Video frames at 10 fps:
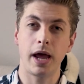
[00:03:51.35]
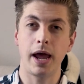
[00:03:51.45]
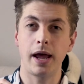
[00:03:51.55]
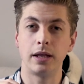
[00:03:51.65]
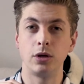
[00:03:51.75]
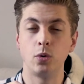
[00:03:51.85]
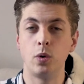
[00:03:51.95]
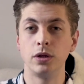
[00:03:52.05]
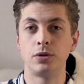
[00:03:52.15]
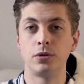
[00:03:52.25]
and you
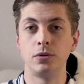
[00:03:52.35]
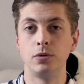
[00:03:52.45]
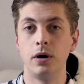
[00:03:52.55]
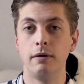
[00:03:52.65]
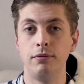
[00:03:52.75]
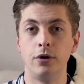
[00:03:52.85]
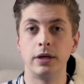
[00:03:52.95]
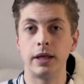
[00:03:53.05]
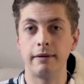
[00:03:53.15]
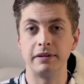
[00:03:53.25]
want to
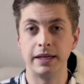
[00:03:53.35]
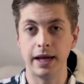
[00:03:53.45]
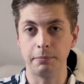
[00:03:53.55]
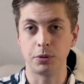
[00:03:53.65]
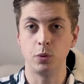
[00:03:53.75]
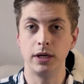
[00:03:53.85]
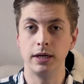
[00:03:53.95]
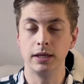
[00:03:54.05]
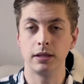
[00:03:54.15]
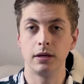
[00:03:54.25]
avoid having gaps
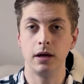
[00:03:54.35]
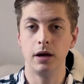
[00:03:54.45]
within it.